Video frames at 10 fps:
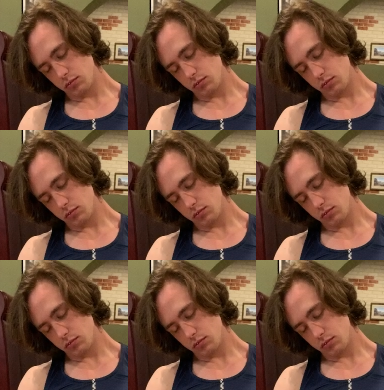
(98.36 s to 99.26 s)

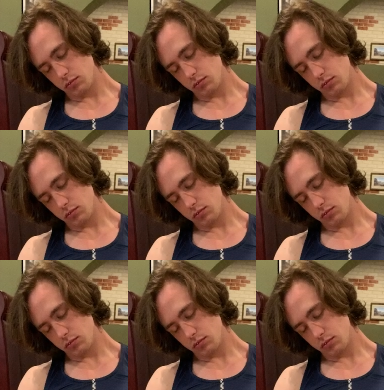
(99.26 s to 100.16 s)

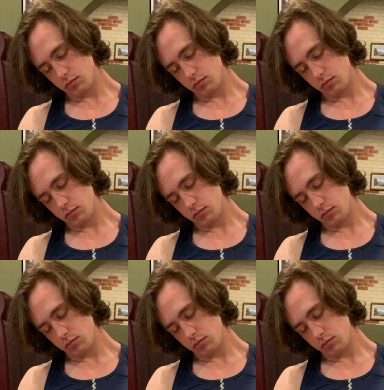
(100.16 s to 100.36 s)
Nothing is said.